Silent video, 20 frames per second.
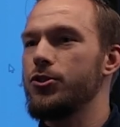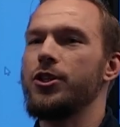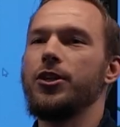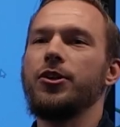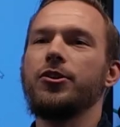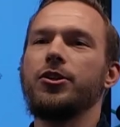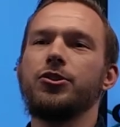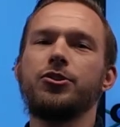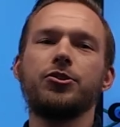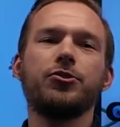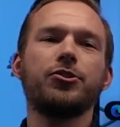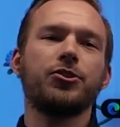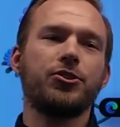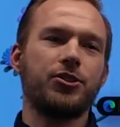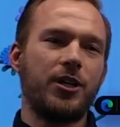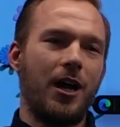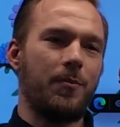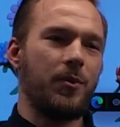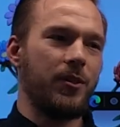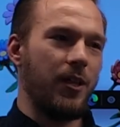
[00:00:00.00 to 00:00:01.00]
so that you could do your
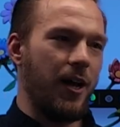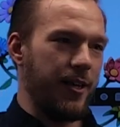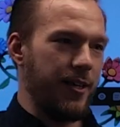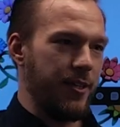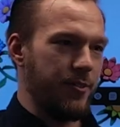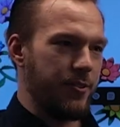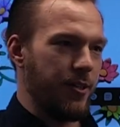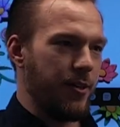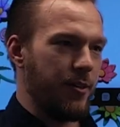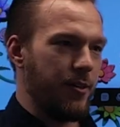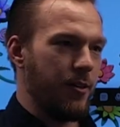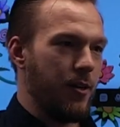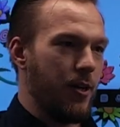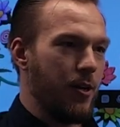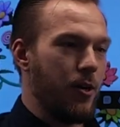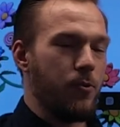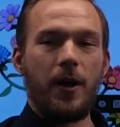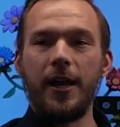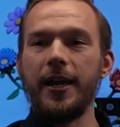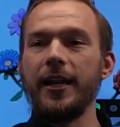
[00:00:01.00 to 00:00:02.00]
job a lot easier.
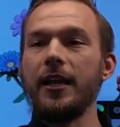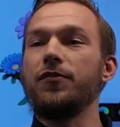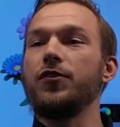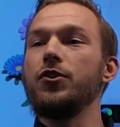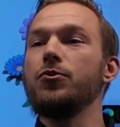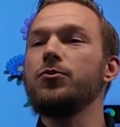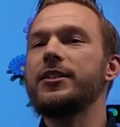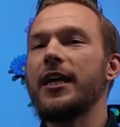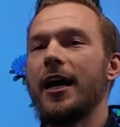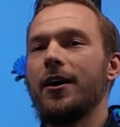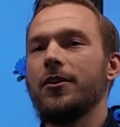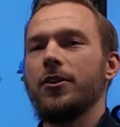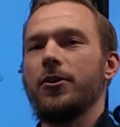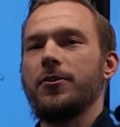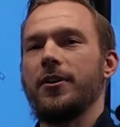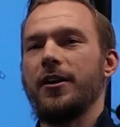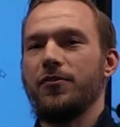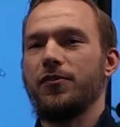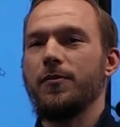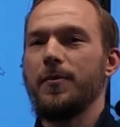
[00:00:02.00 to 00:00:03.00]
Right? If you
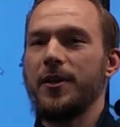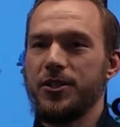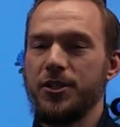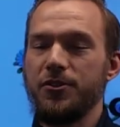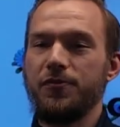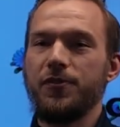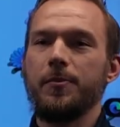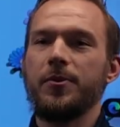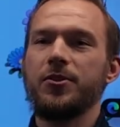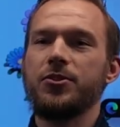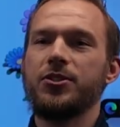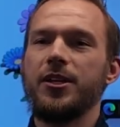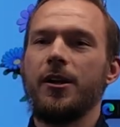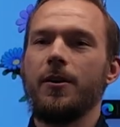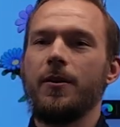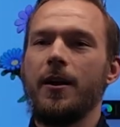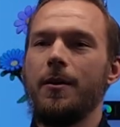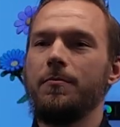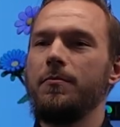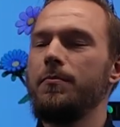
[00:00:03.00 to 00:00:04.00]
download information from your
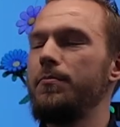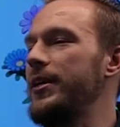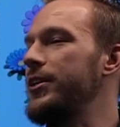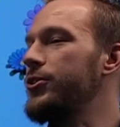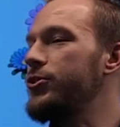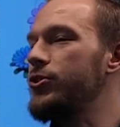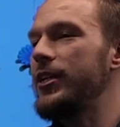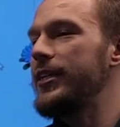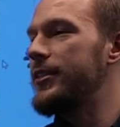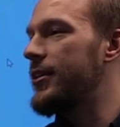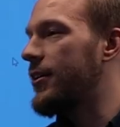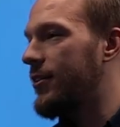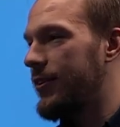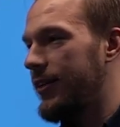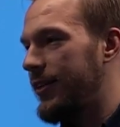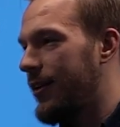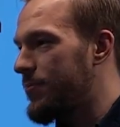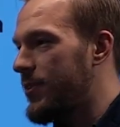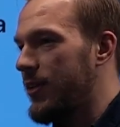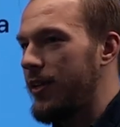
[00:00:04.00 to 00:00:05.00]
CRM because you need to
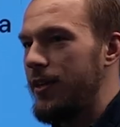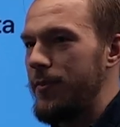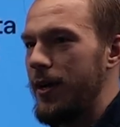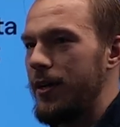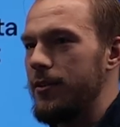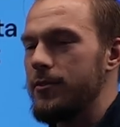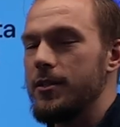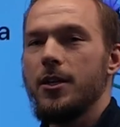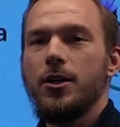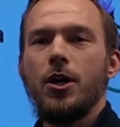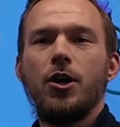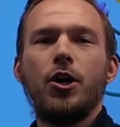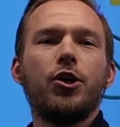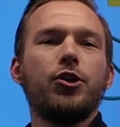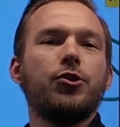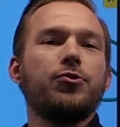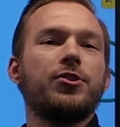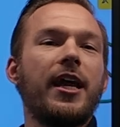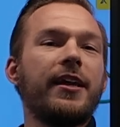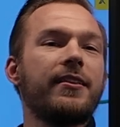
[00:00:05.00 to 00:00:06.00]
clean up the emails,
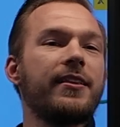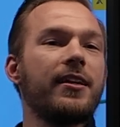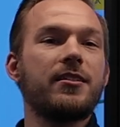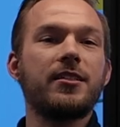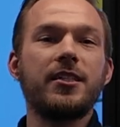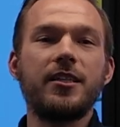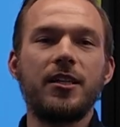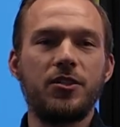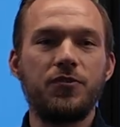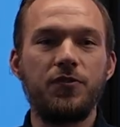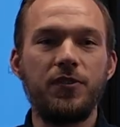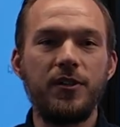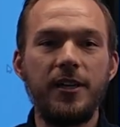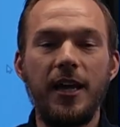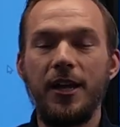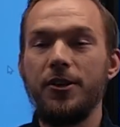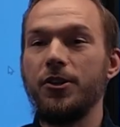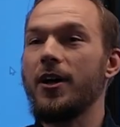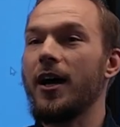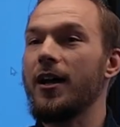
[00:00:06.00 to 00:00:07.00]
you take that
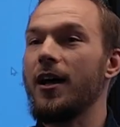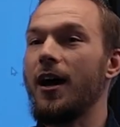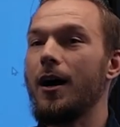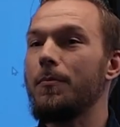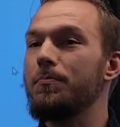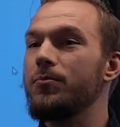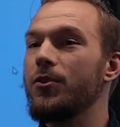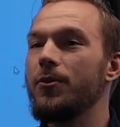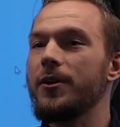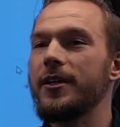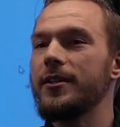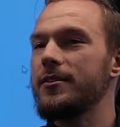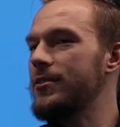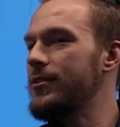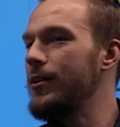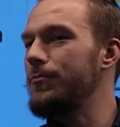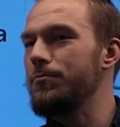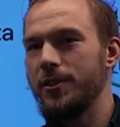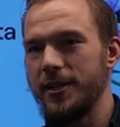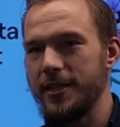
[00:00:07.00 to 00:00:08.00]
CSV and you got to upload it
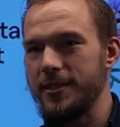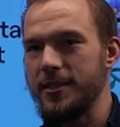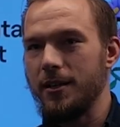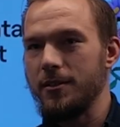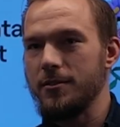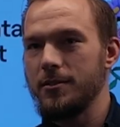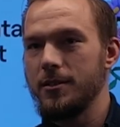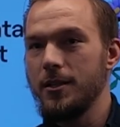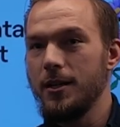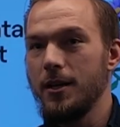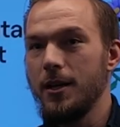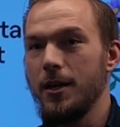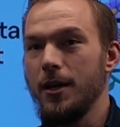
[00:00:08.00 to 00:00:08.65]
someplace else.